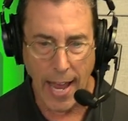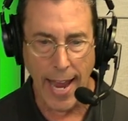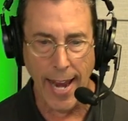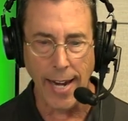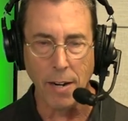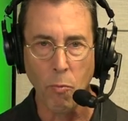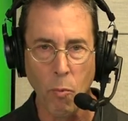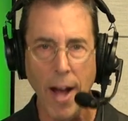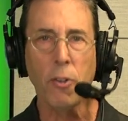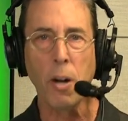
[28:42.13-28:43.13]
a
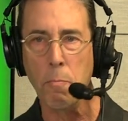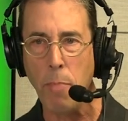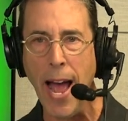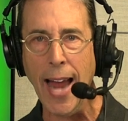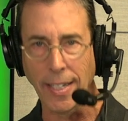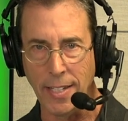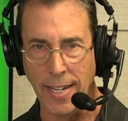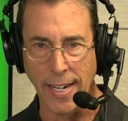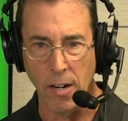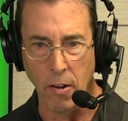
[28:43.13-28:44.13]
welcome back
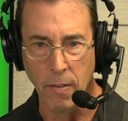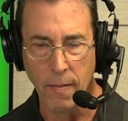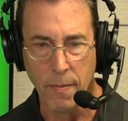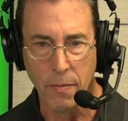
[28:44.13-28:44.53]
deal.